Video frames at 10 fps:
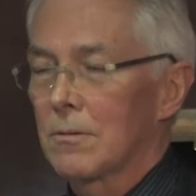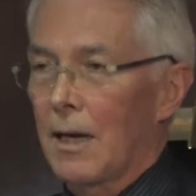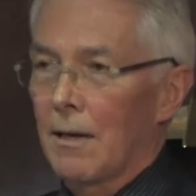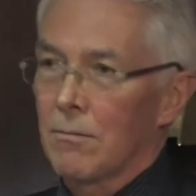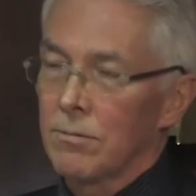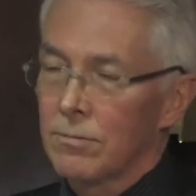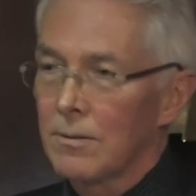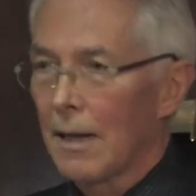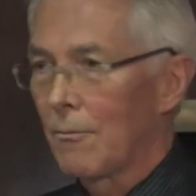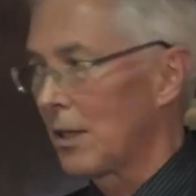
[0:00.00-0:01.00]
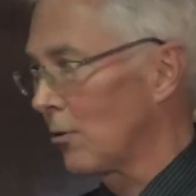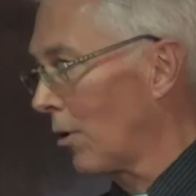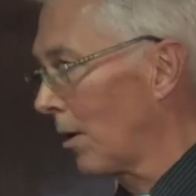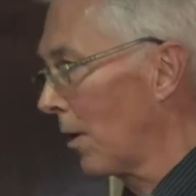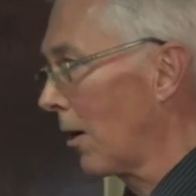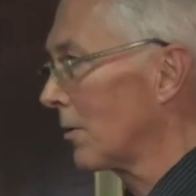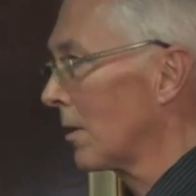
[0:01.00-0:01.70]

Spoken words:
then we talk about